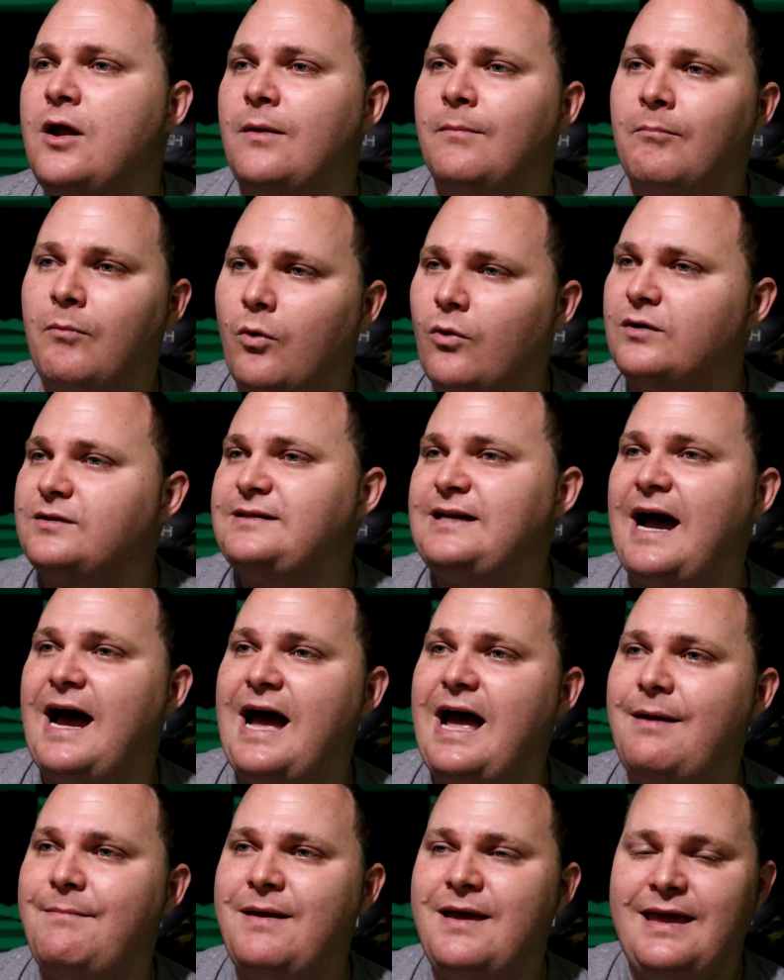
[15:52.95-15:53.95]
more
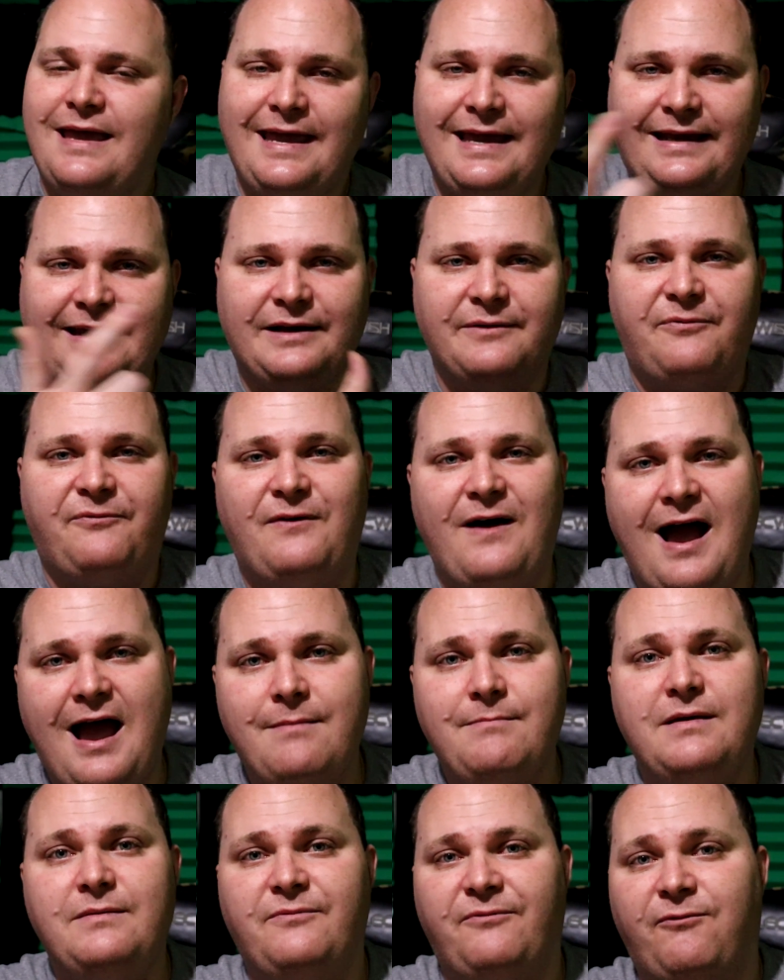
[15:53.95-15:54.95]
time in
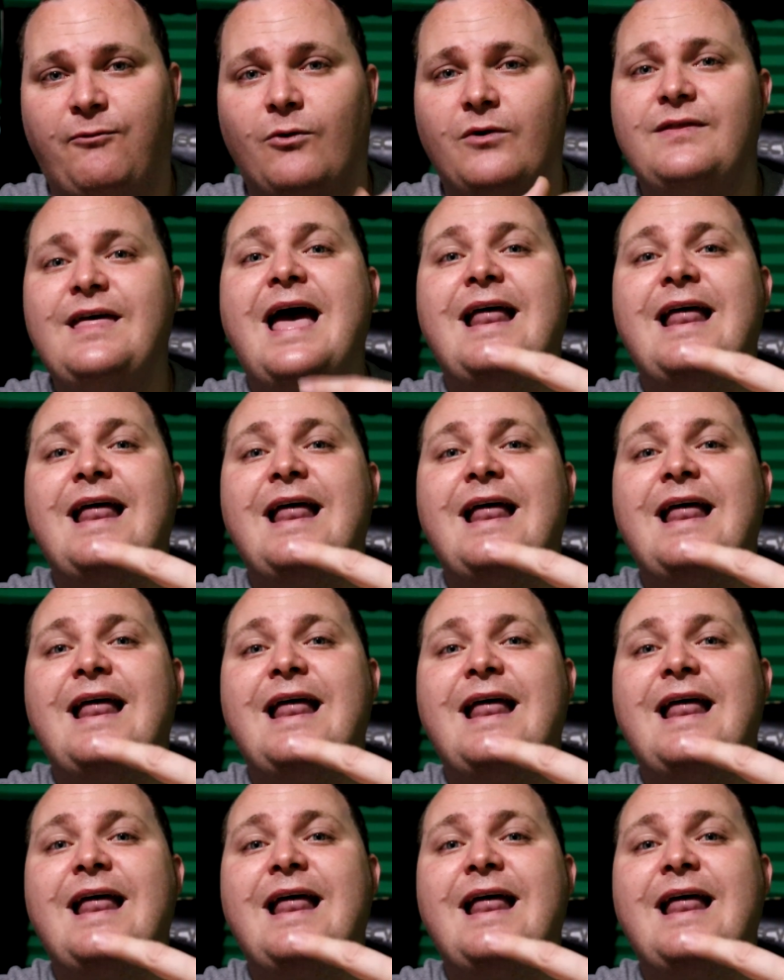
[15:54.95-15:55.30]
confinement for